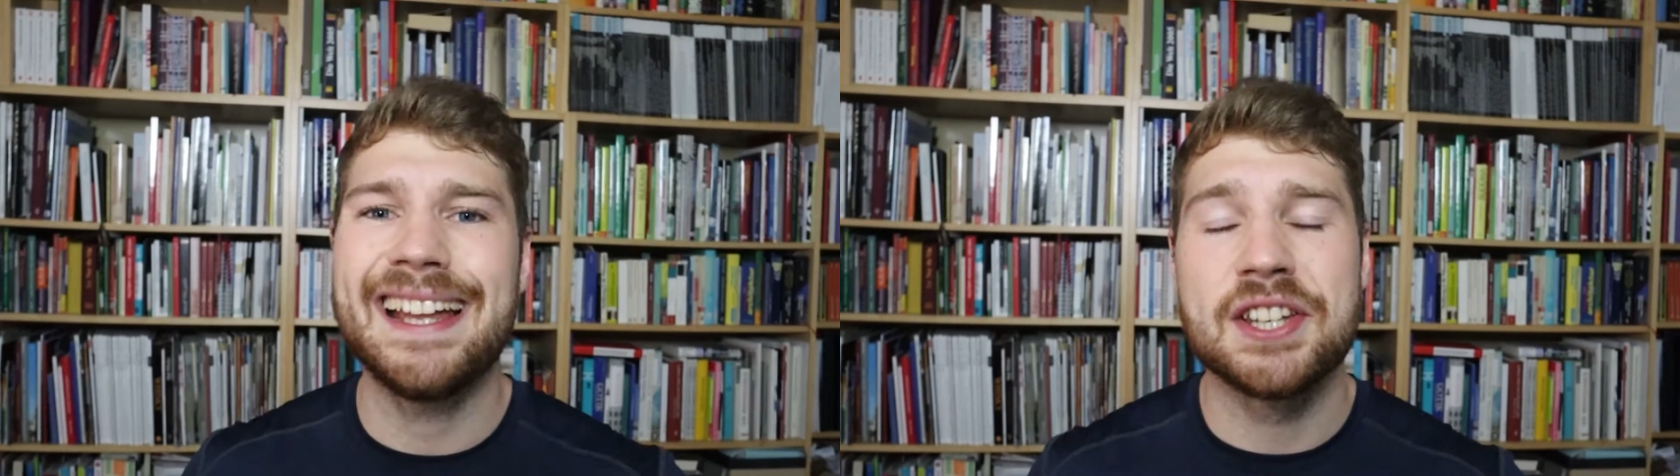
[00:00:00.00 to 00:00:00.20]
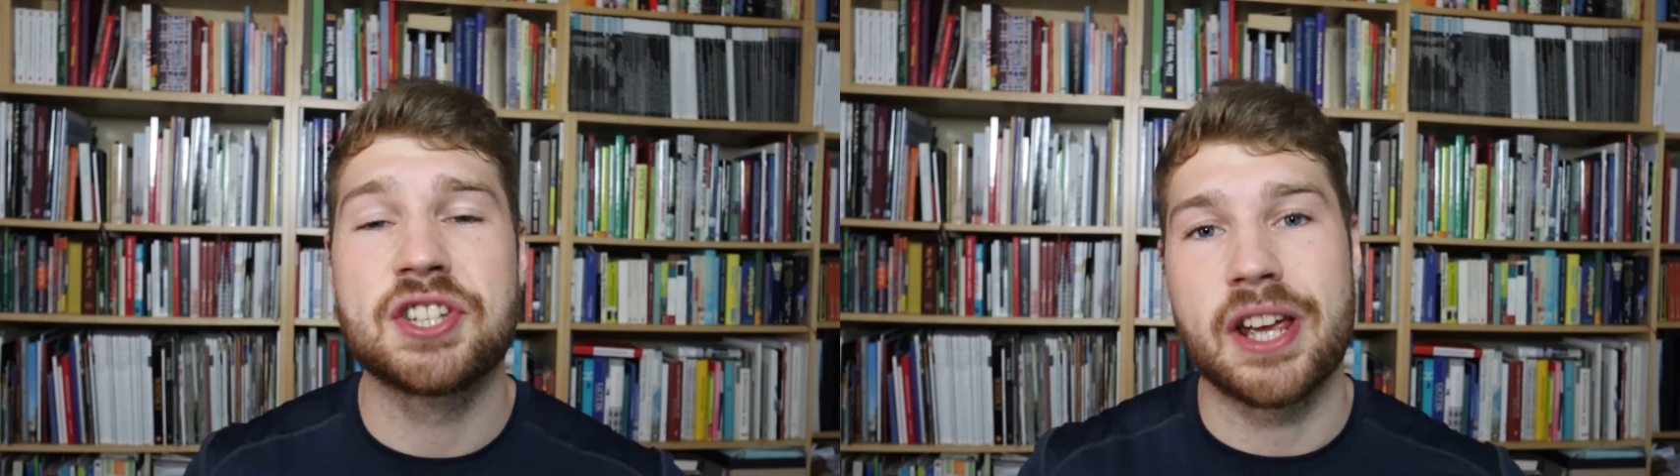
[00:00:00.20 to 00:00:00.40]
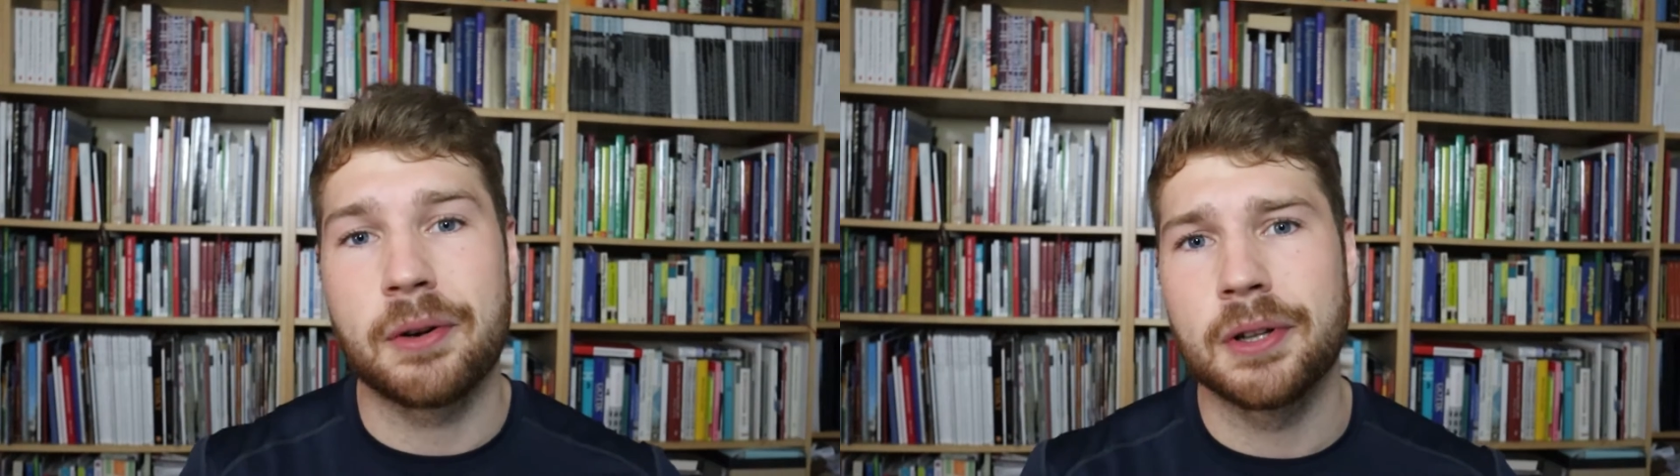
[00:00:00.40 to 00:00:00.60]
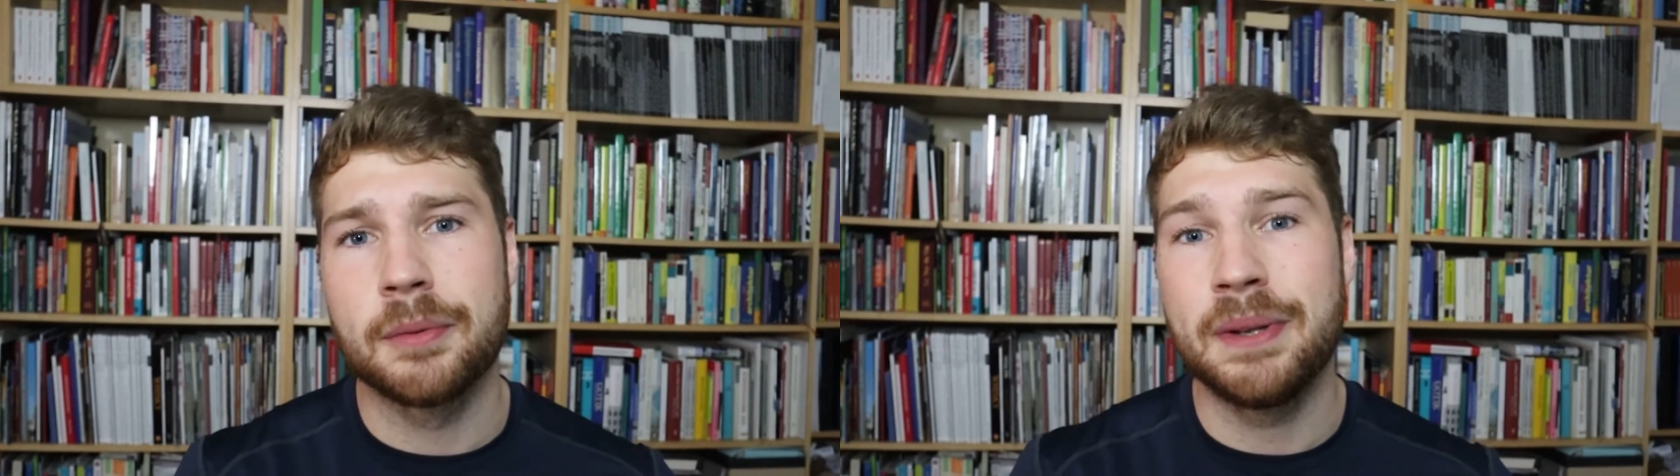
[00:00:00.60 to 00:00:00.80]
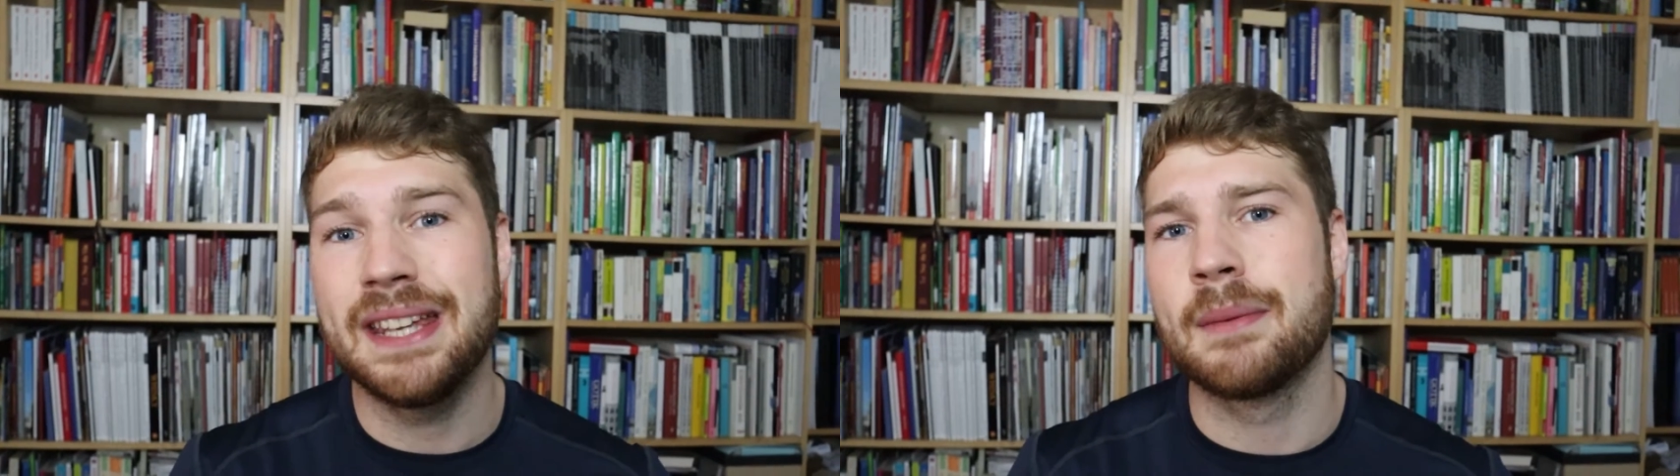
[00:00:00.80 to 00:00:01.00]
And in general,
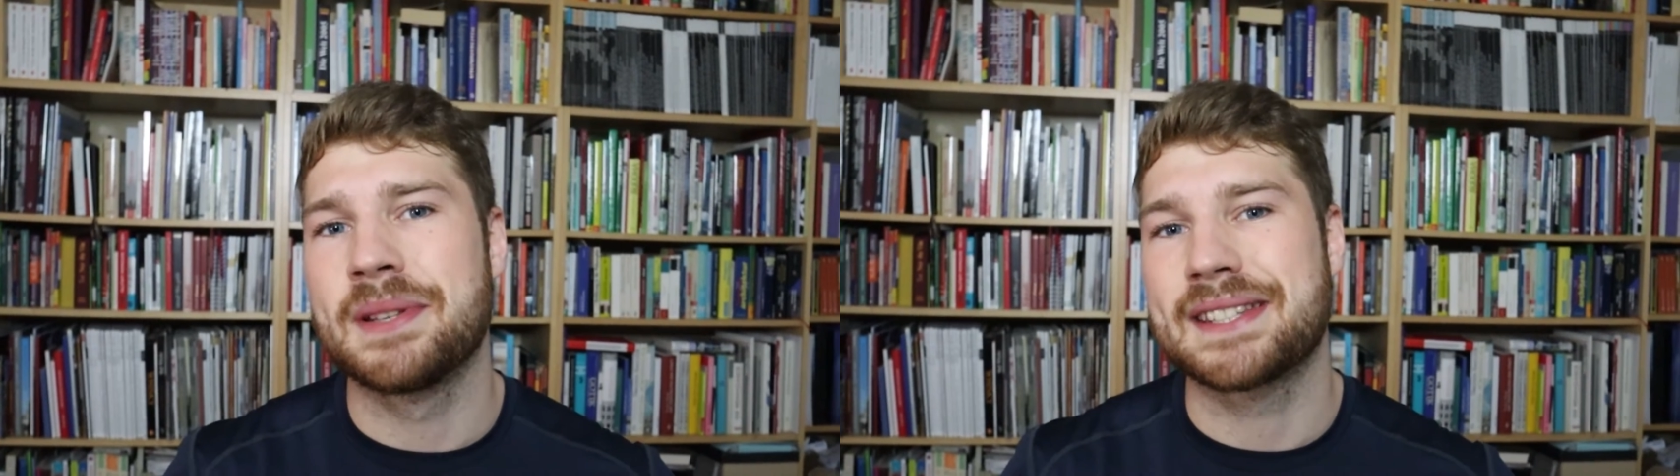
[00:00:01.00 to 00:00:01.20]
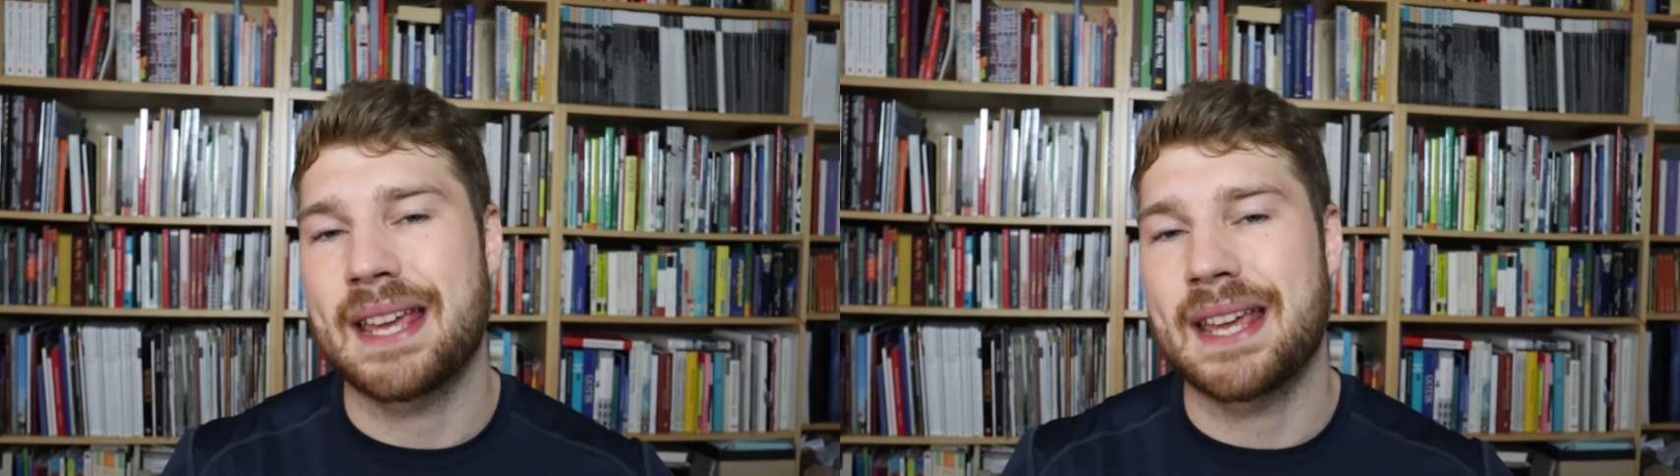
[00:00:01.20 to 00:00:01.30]
being a bit